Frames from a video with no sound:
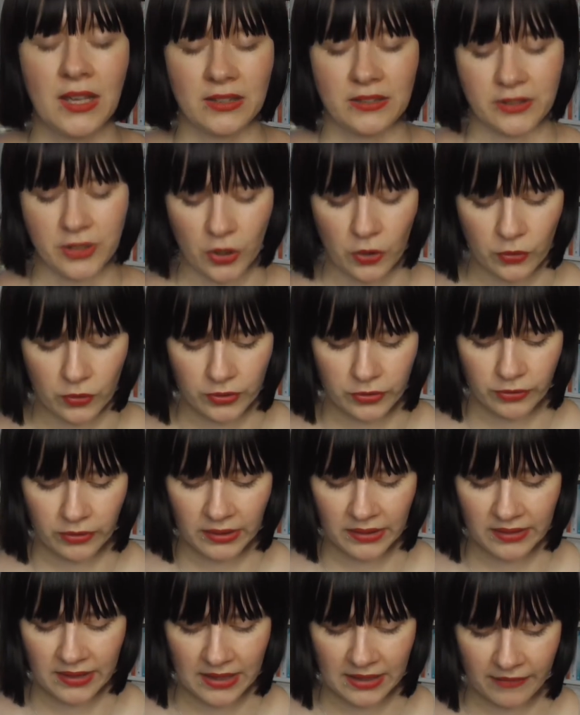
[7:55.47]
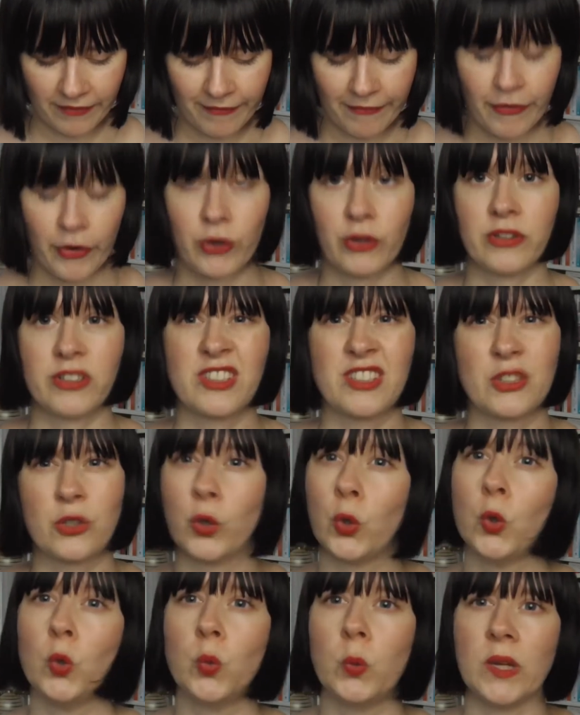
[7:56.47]
So during that first
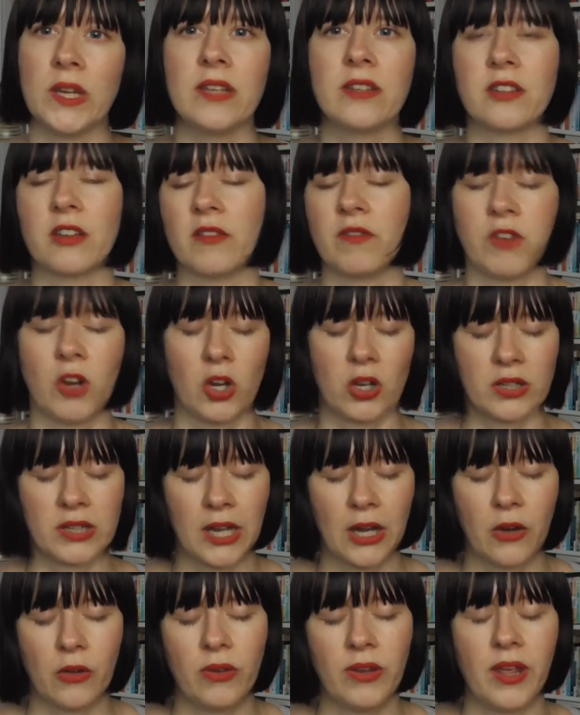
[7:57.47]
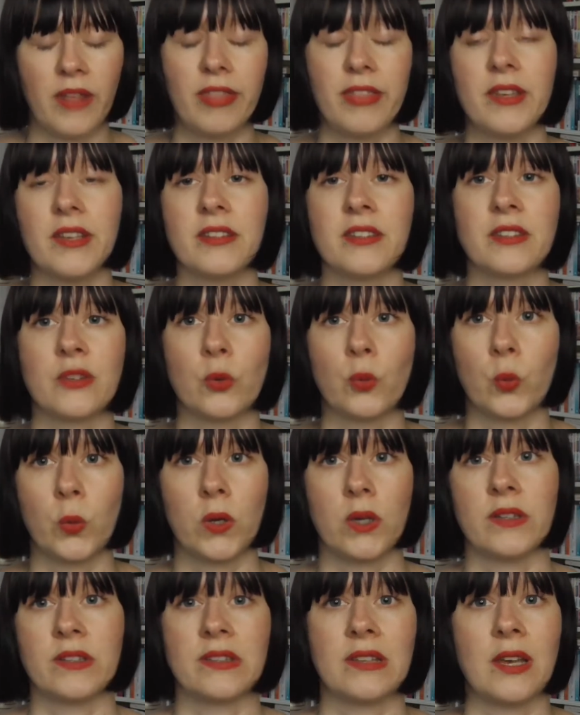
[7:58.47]
2 weeks of lockdown, this
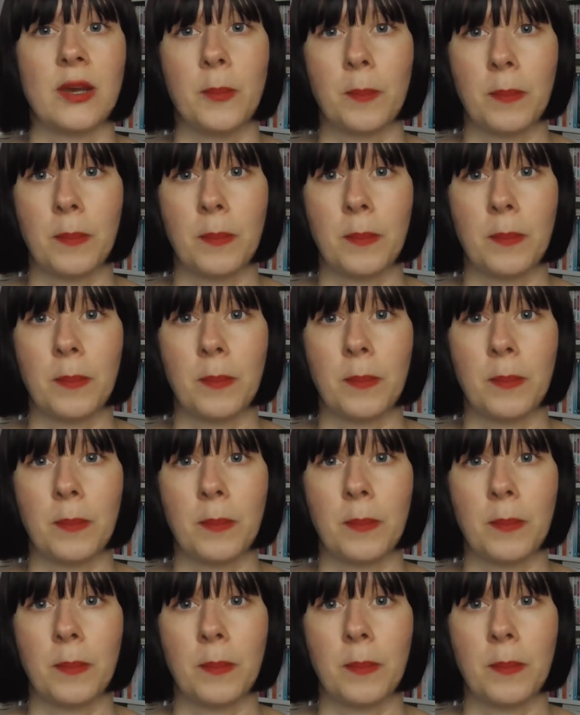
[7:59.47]
was a